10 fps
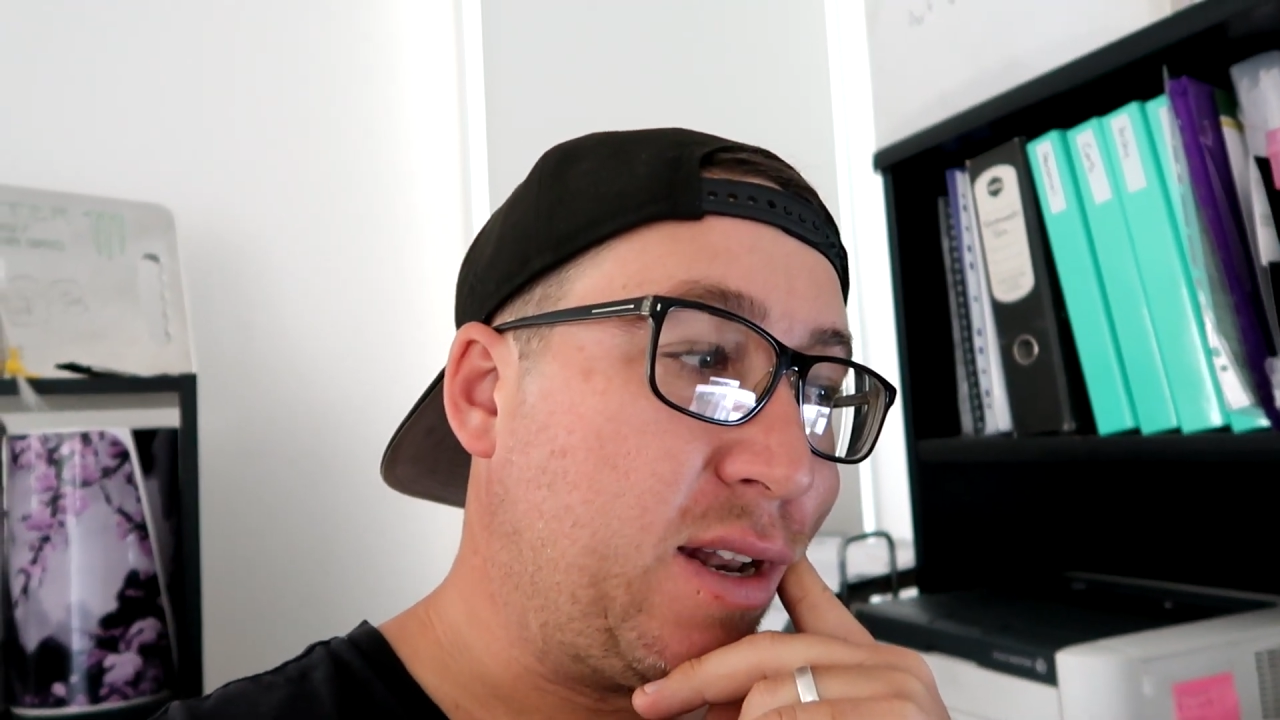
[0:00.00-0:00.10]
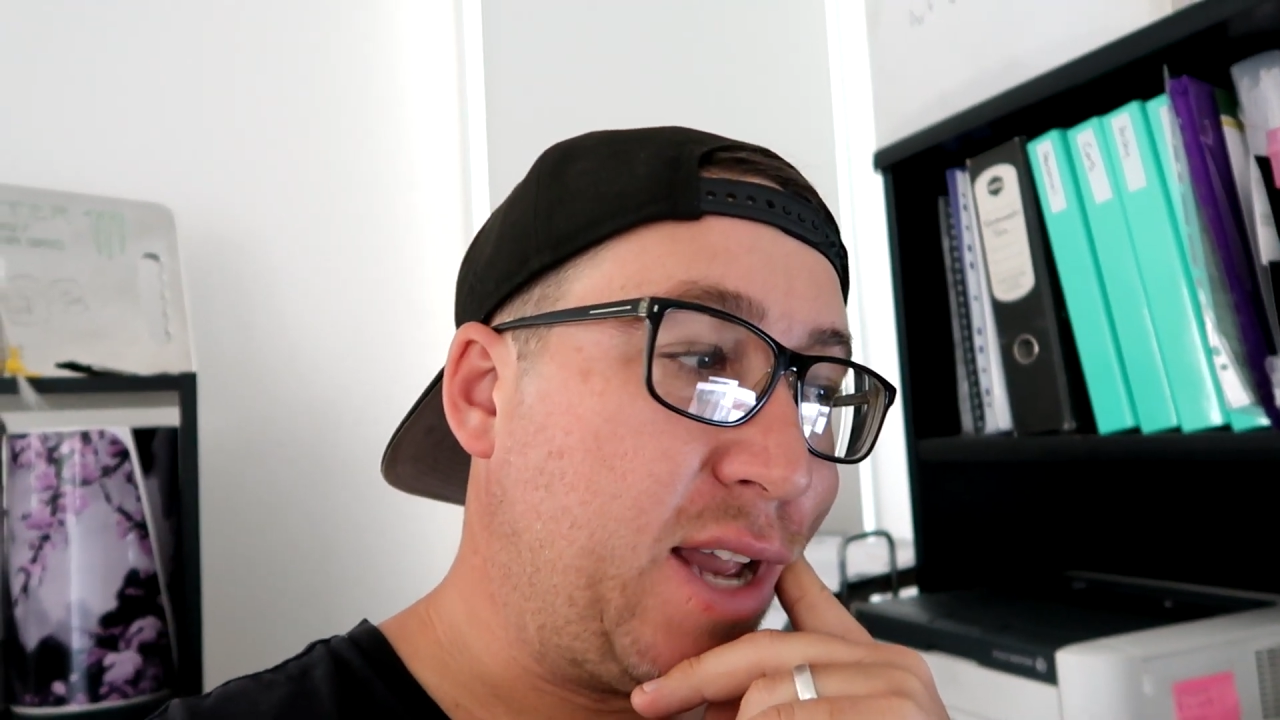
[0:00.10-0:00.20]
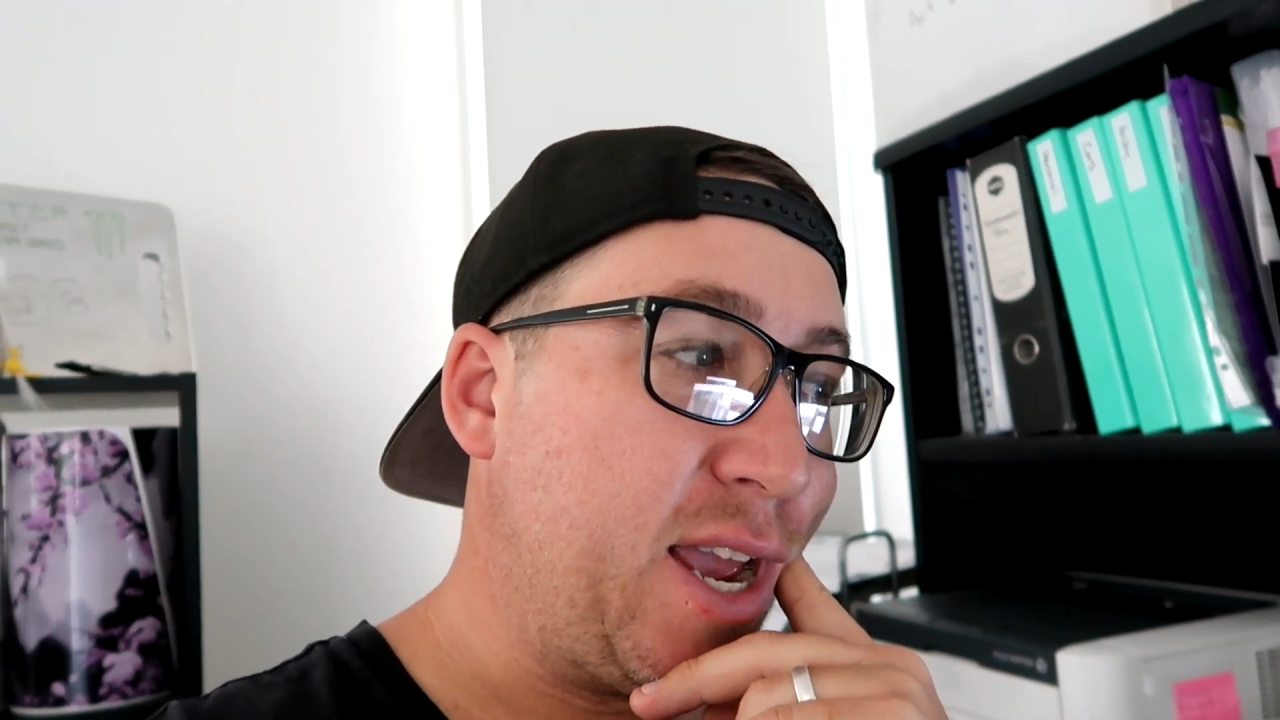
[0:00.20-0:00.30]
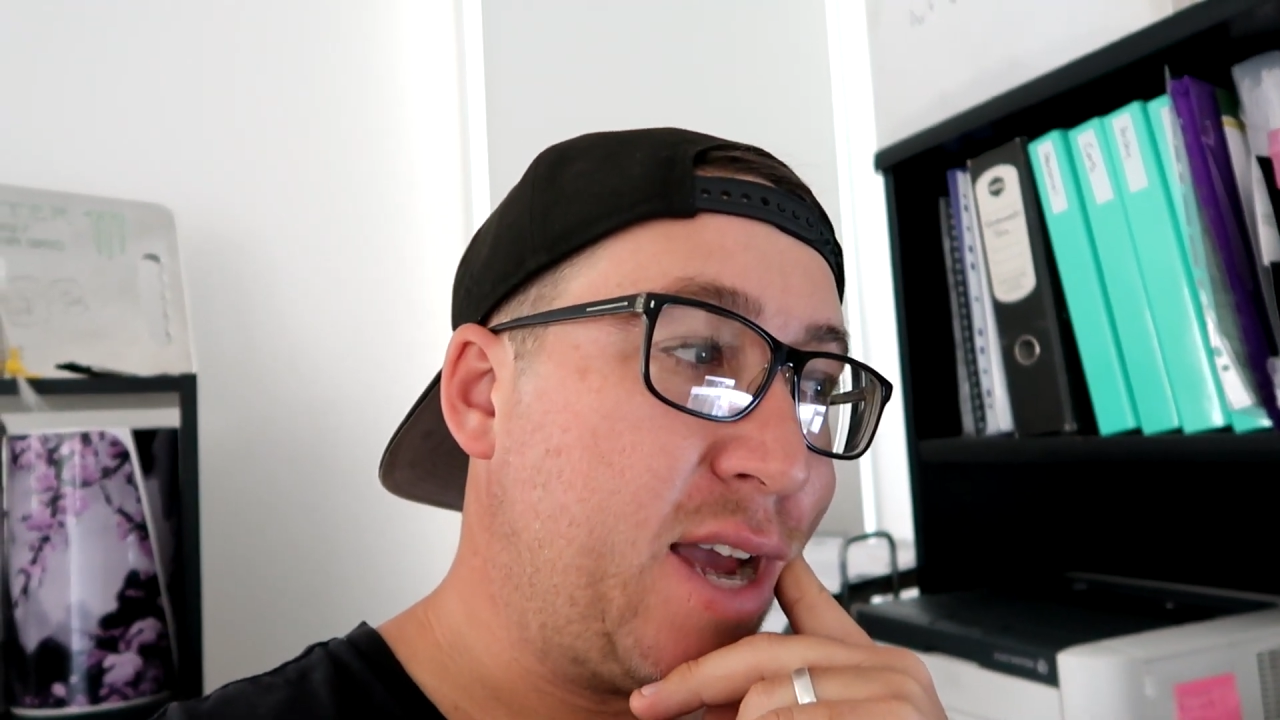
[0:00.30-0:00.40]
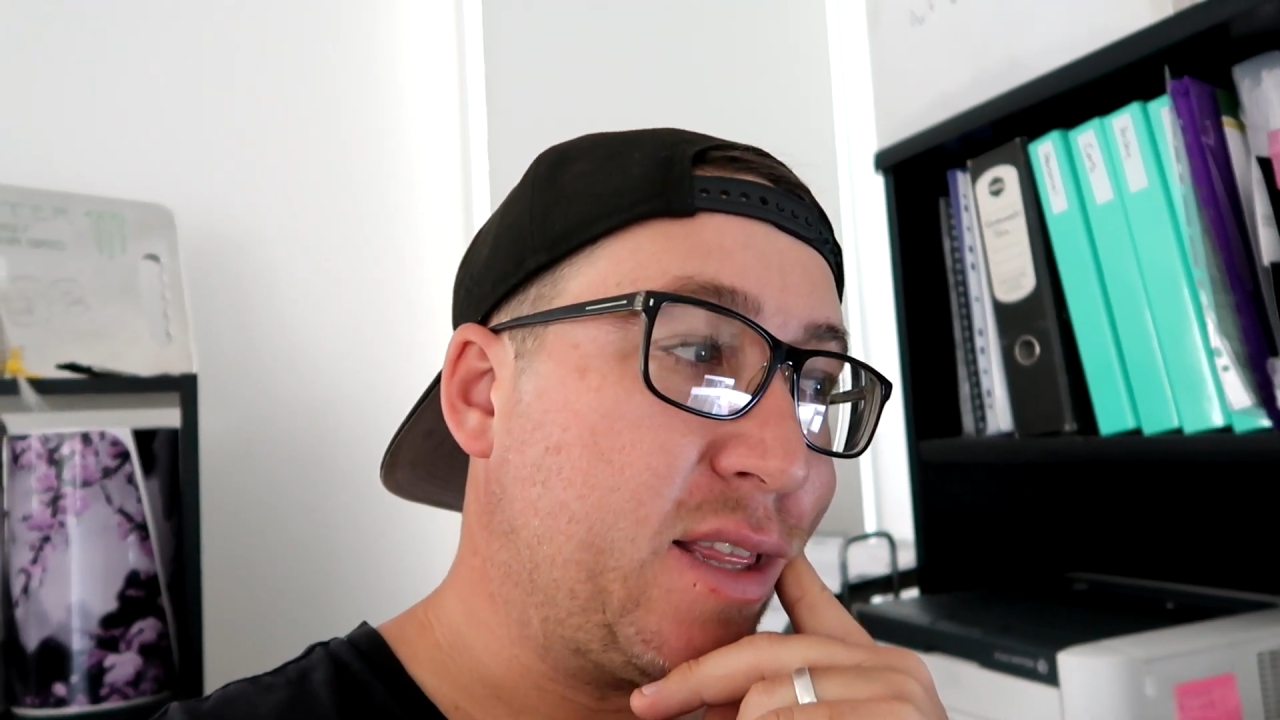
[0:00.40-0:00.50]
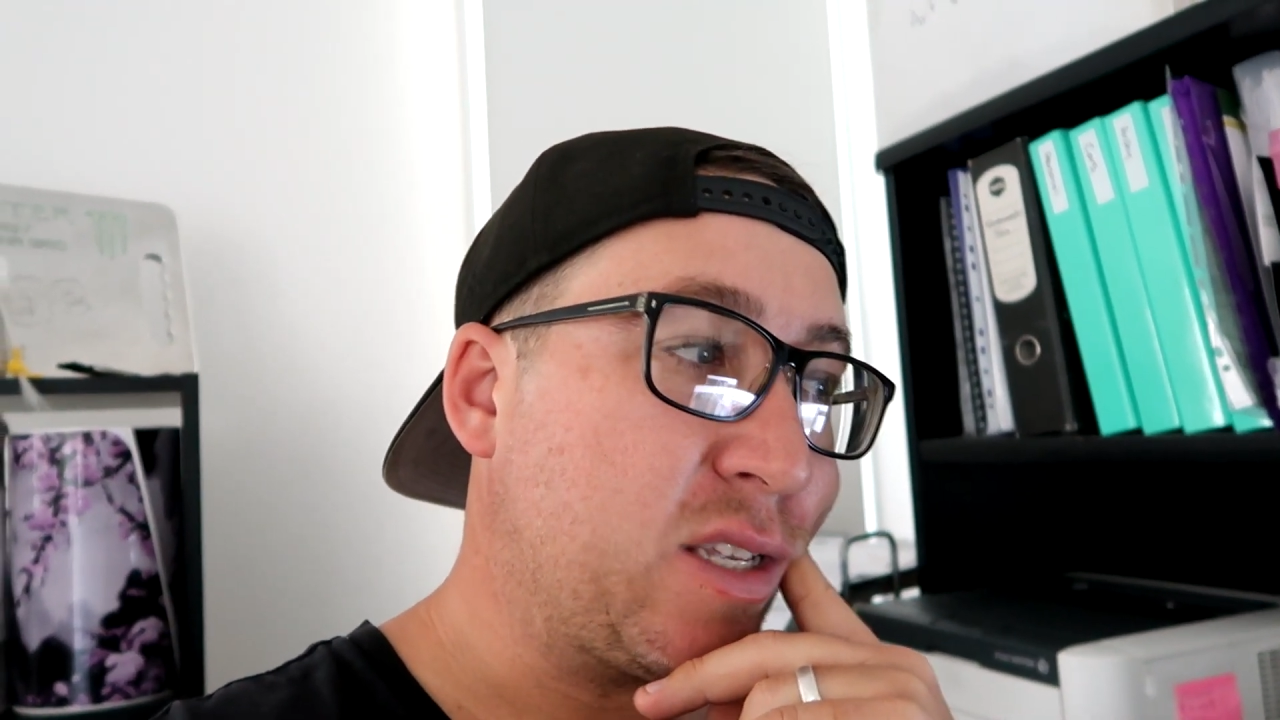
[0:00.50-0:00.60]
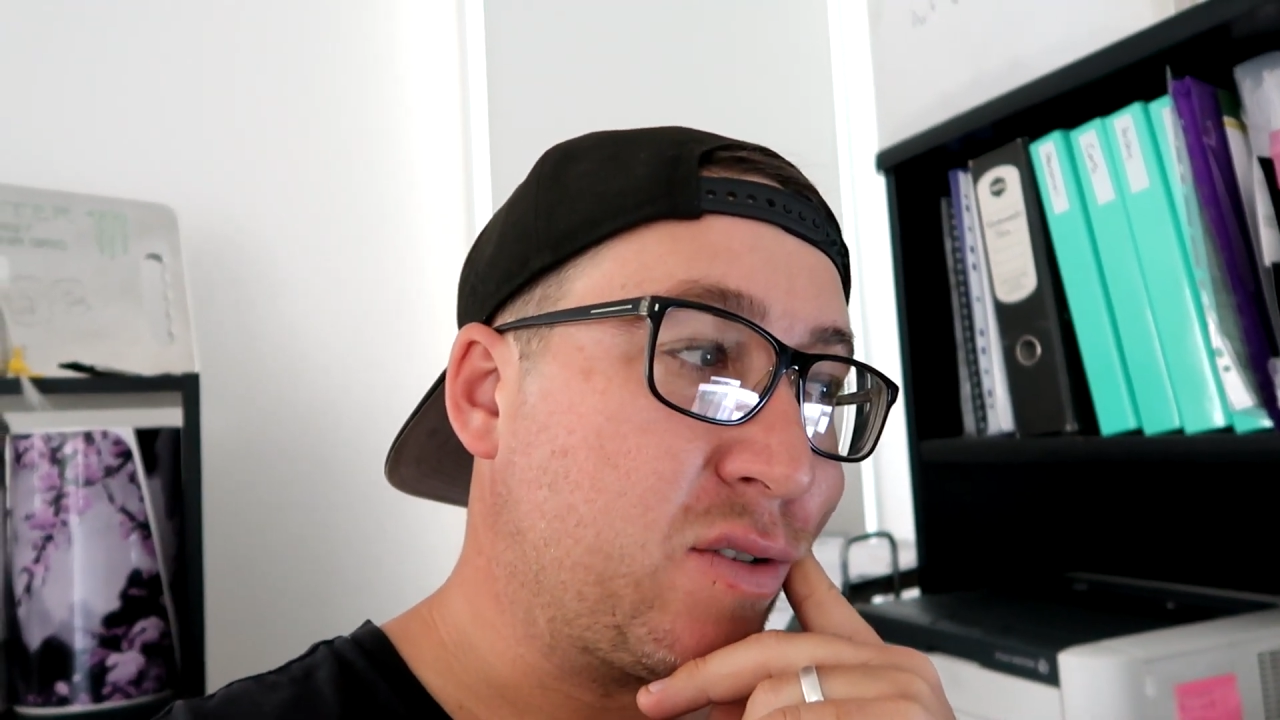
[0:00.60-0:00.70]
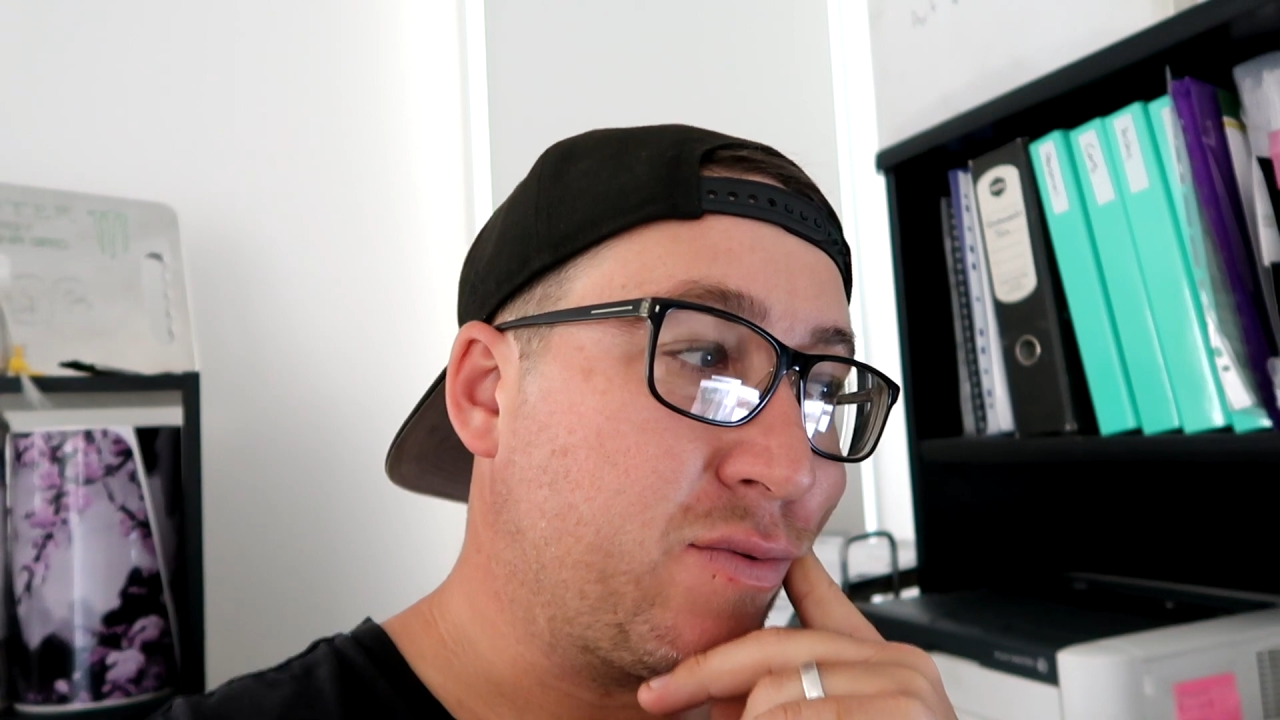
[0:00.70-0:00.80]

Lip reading: a layout that's